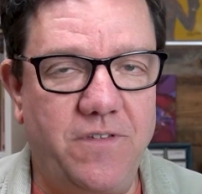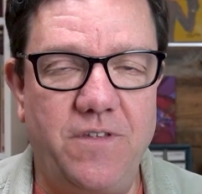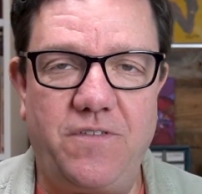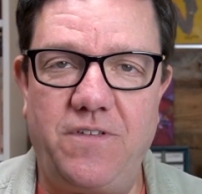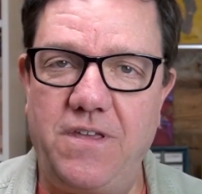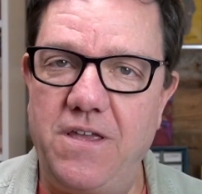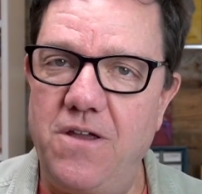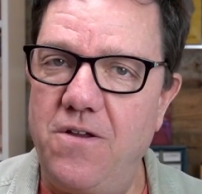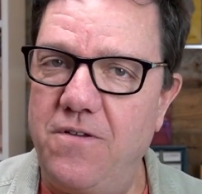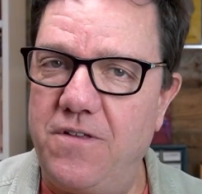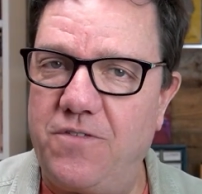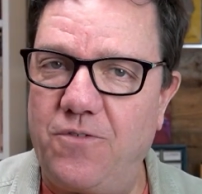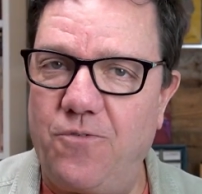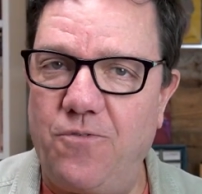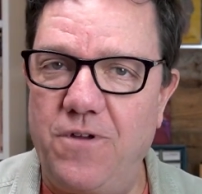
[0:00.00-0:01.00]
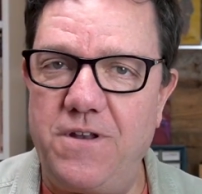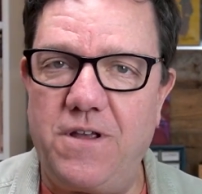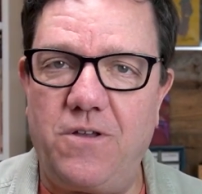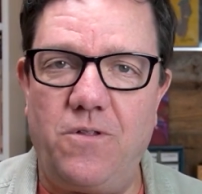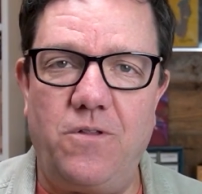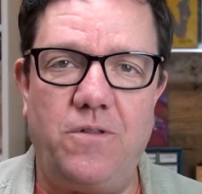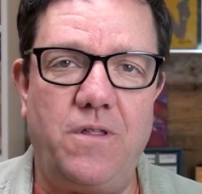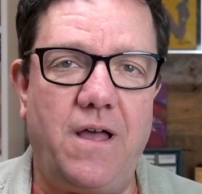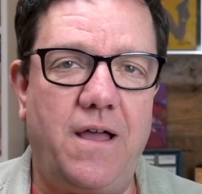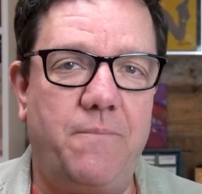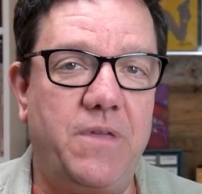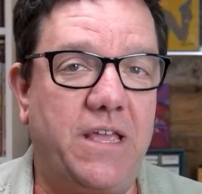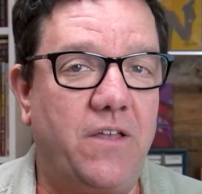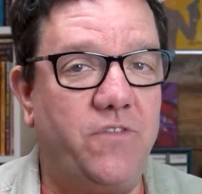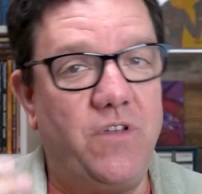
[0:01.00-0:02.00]
list here is critical
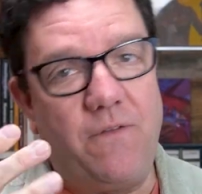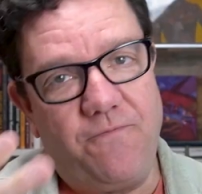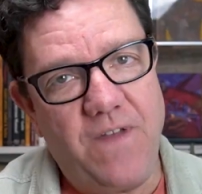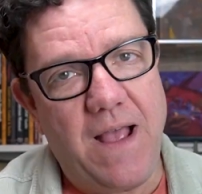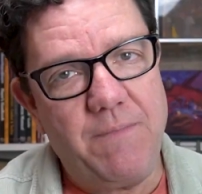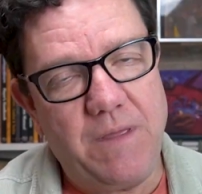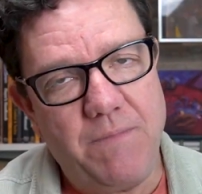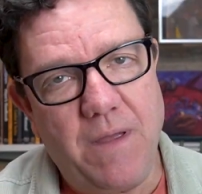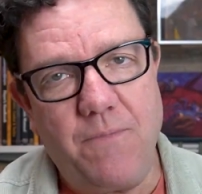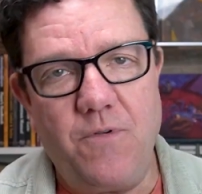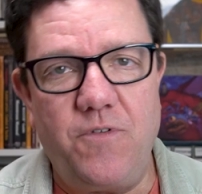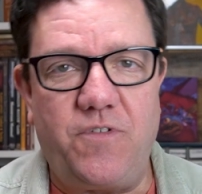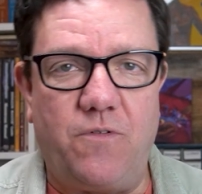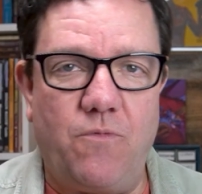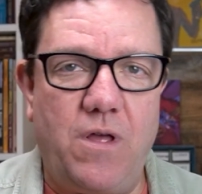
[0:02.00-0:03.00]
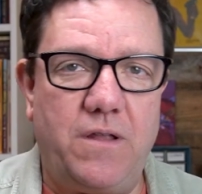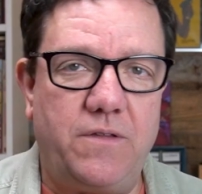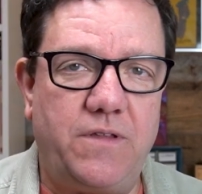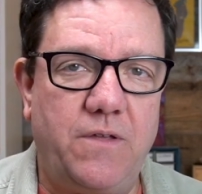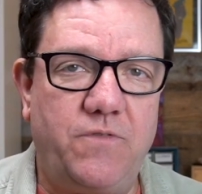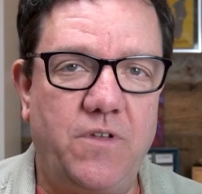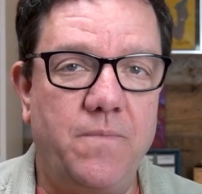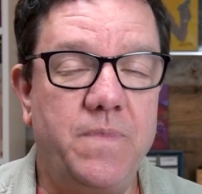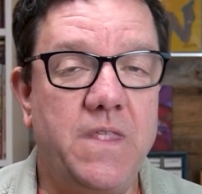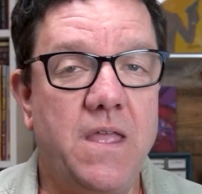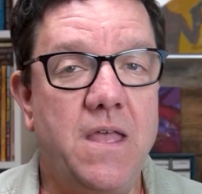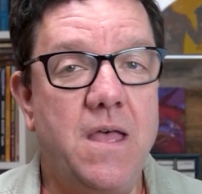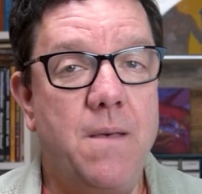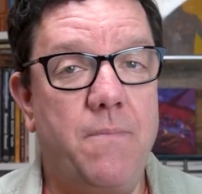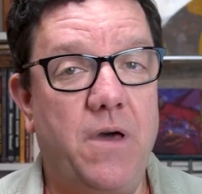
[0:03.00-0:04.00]
because you have family members and relatives,
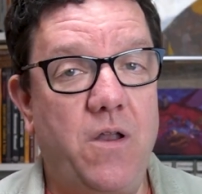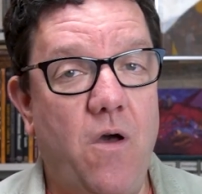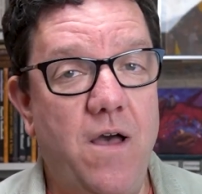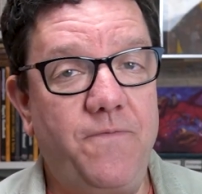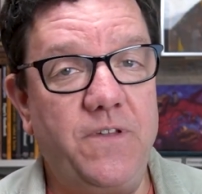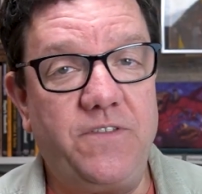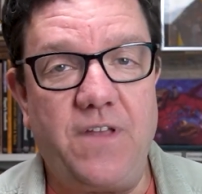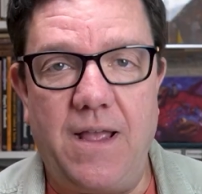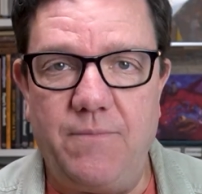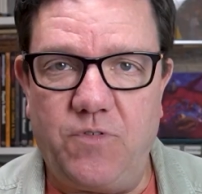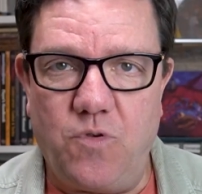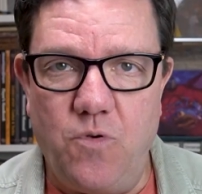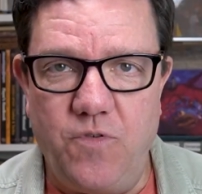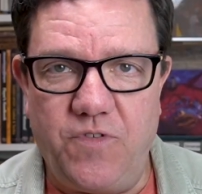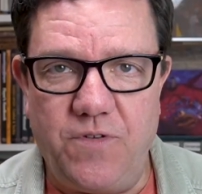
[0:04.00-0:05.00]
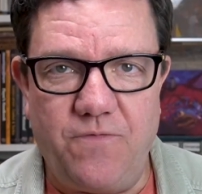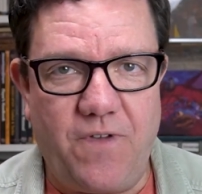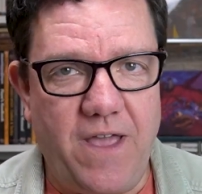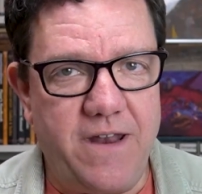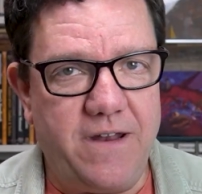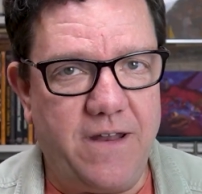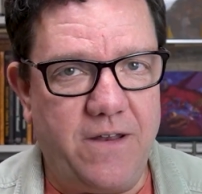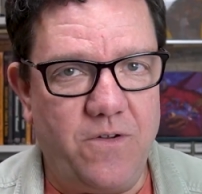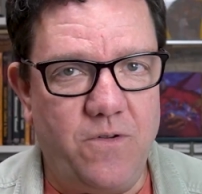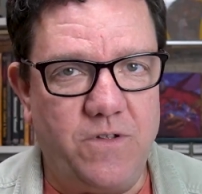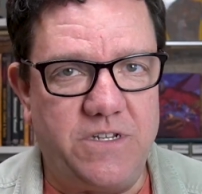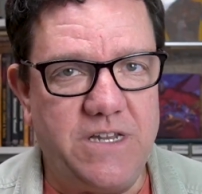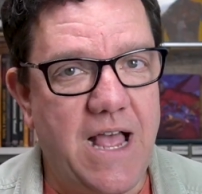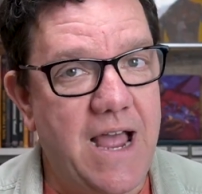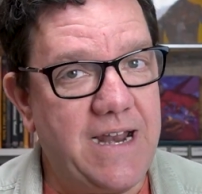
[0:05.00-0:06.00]
but oftentimes who's invited and
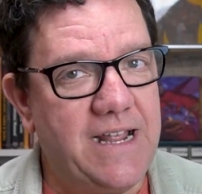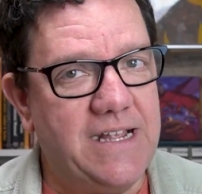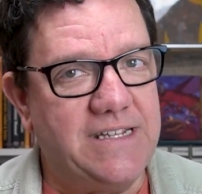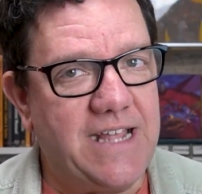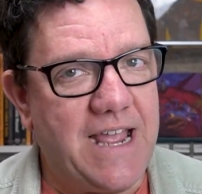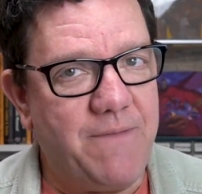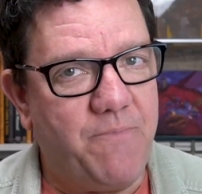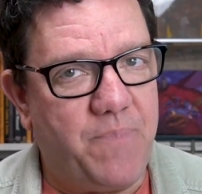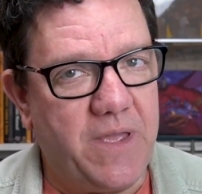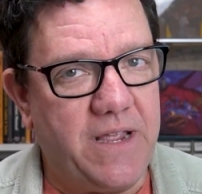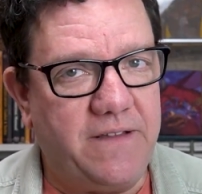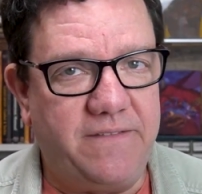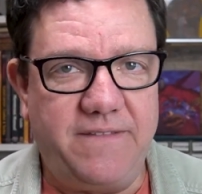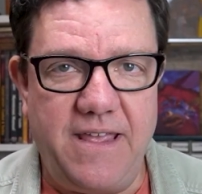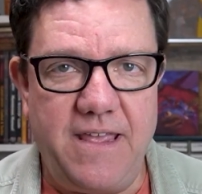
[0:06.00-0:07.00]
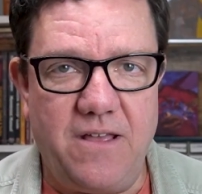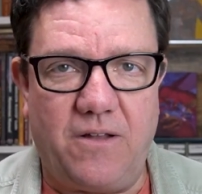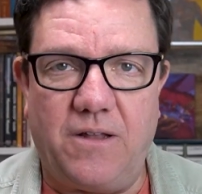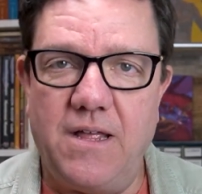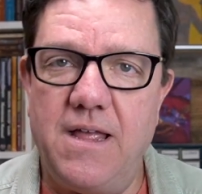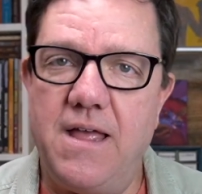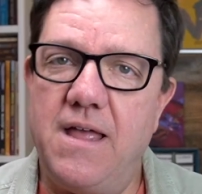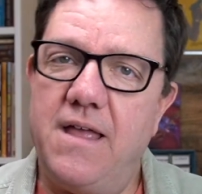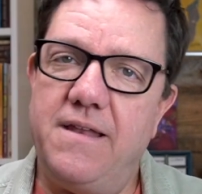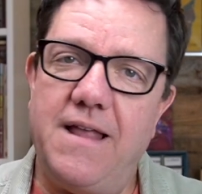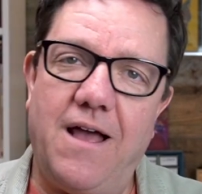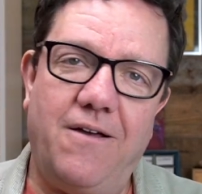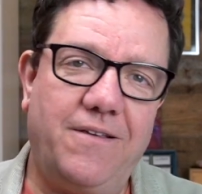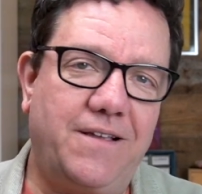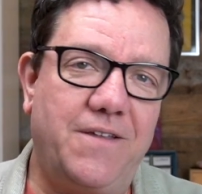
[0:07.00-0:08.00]
who's not is a big deal.
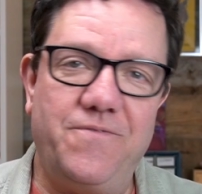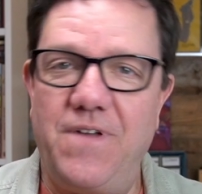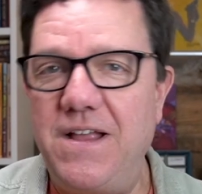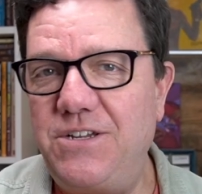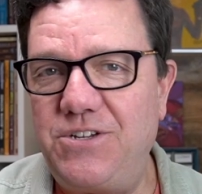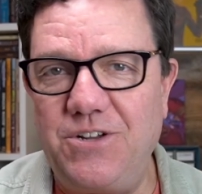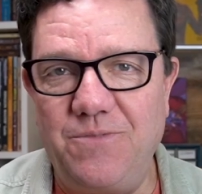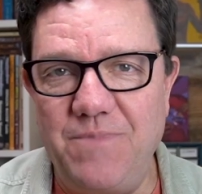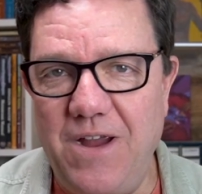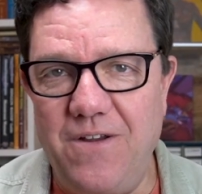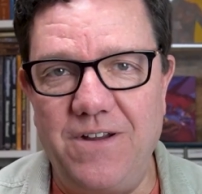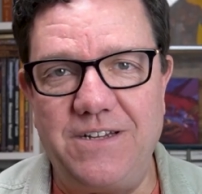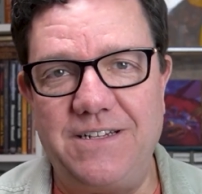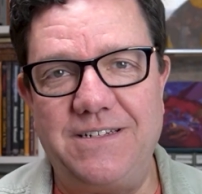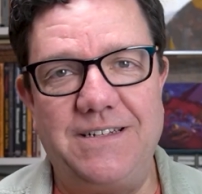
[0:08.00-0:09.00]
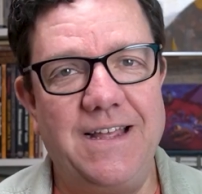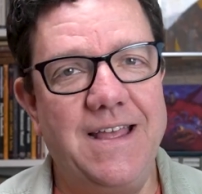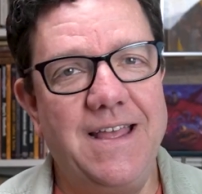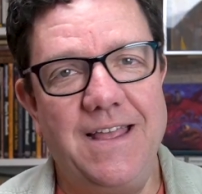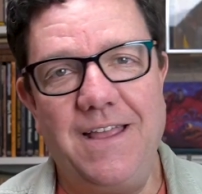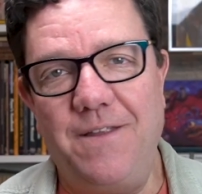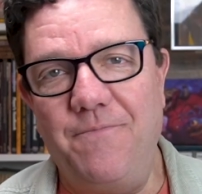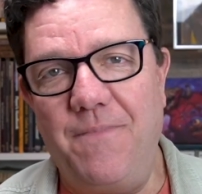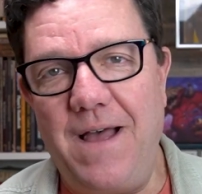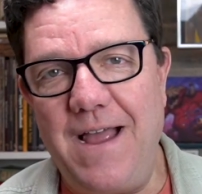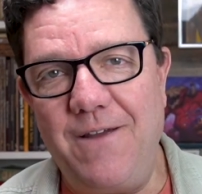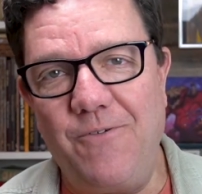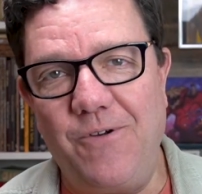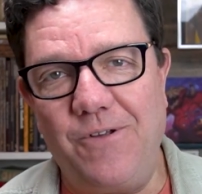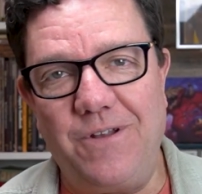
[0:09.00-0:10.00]
Now, conventional marriages in
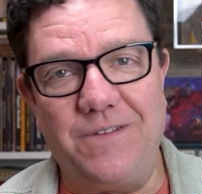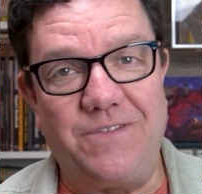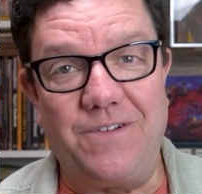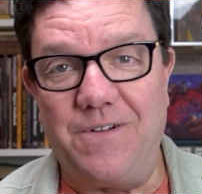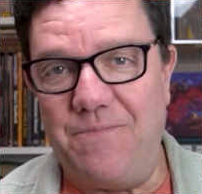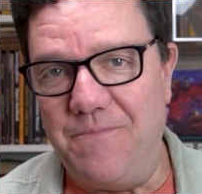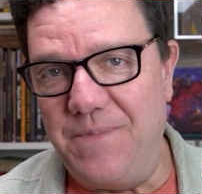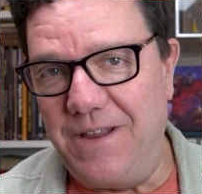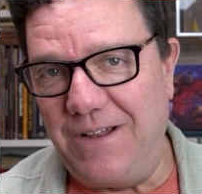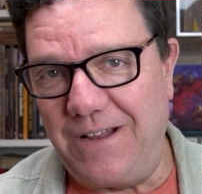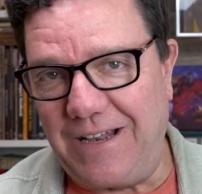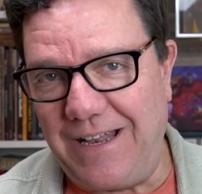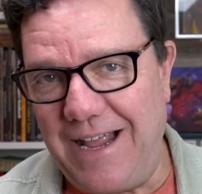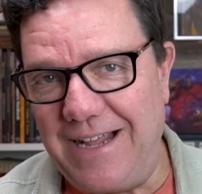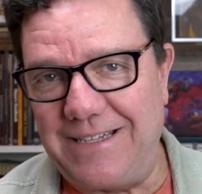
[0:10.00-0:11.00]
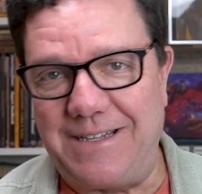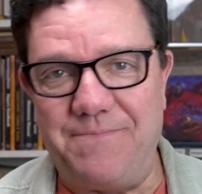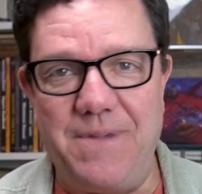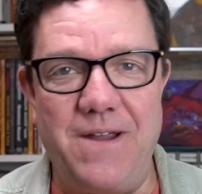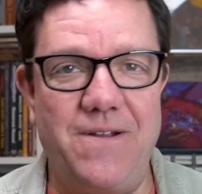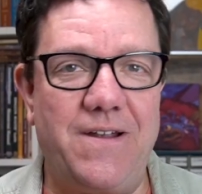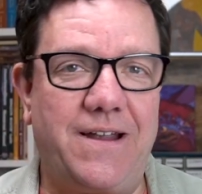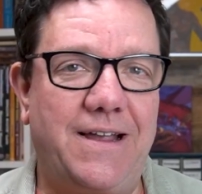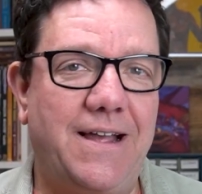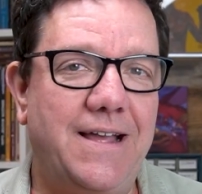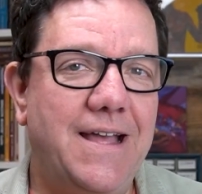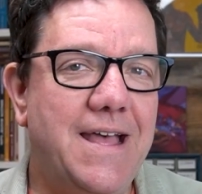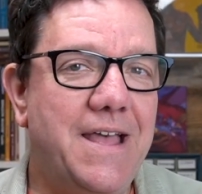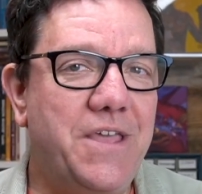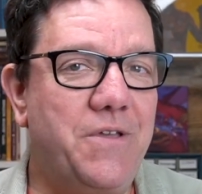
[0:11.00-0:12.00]
my world of sort of middle-class
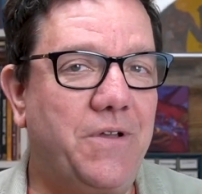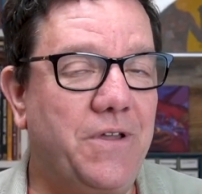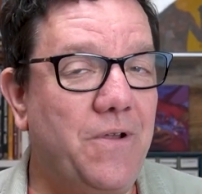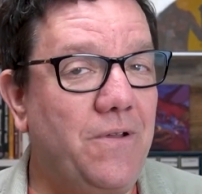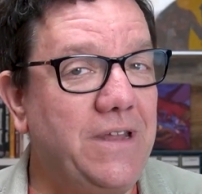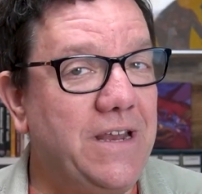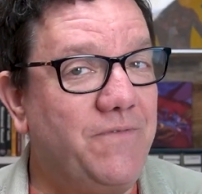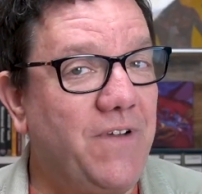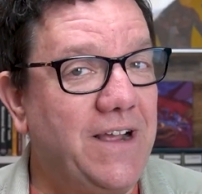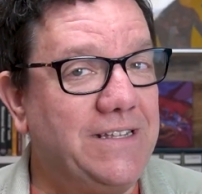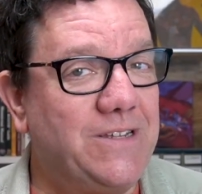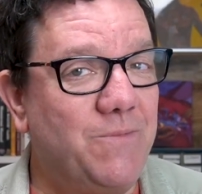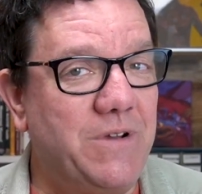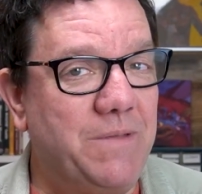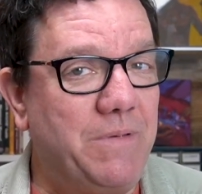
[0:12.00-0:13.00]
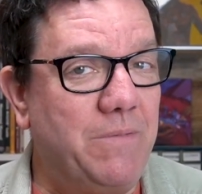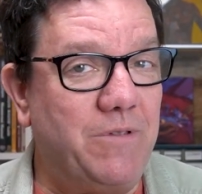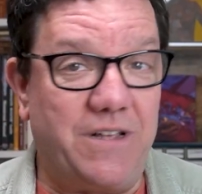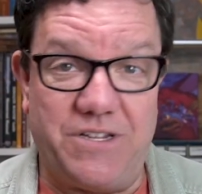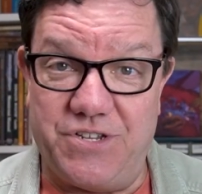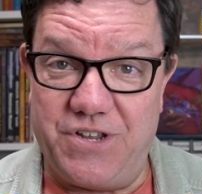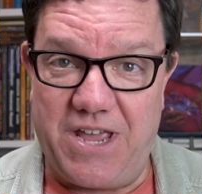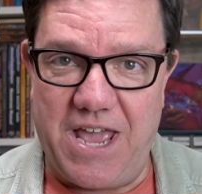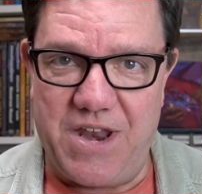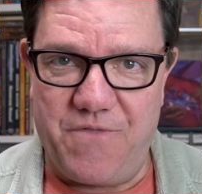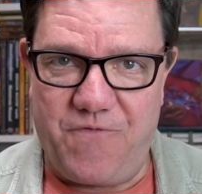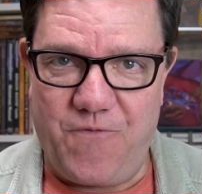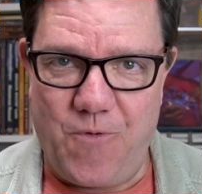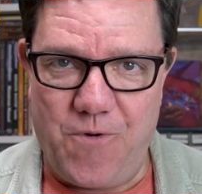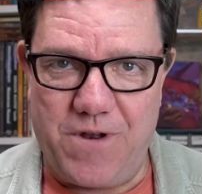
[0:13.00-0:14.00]
America, you can only invite so many people because you can't
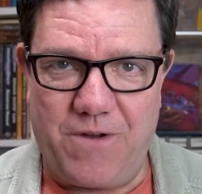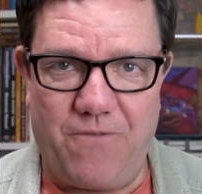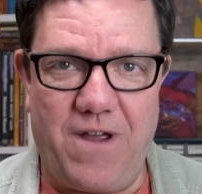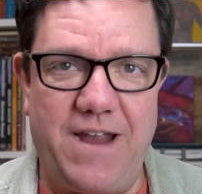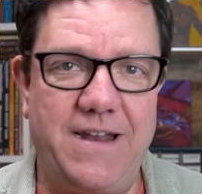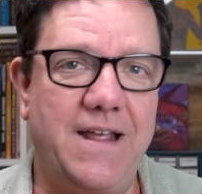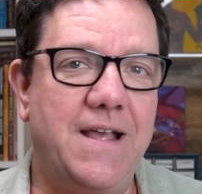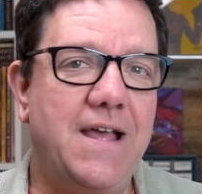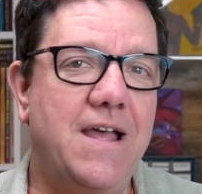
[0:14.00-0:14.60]
afford it, right?